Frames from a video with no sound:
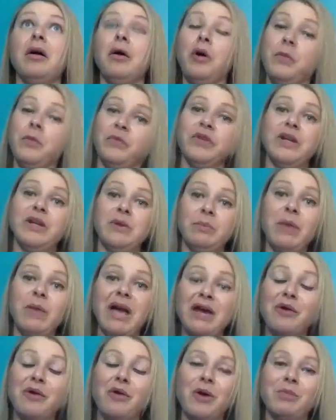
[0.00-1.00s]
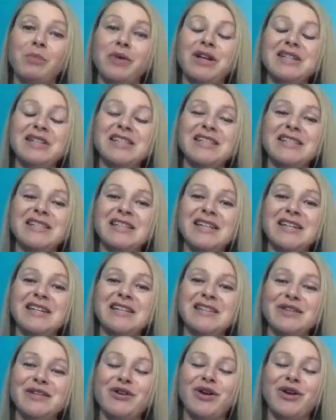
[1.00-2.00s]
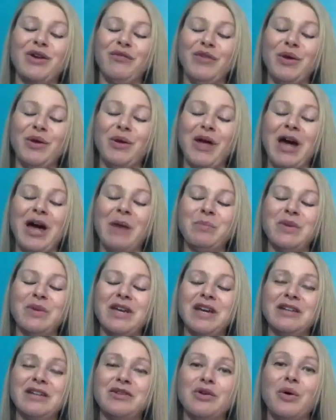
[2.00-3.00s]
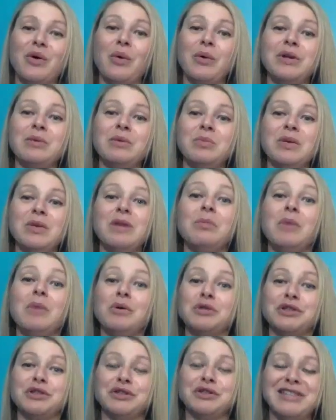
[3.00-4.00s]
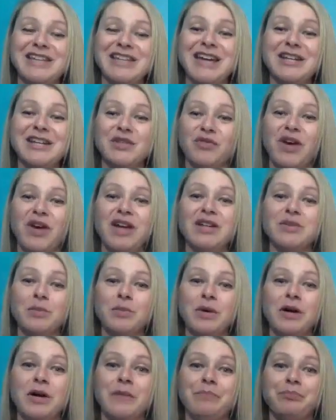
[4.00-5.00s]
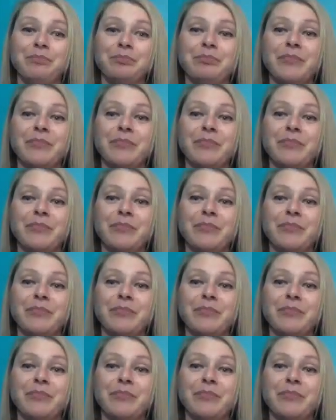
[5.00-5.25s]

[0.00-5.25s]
hopefully by incorporating these things, you're going to feel happy and you're going to be emotionally satisfied as well.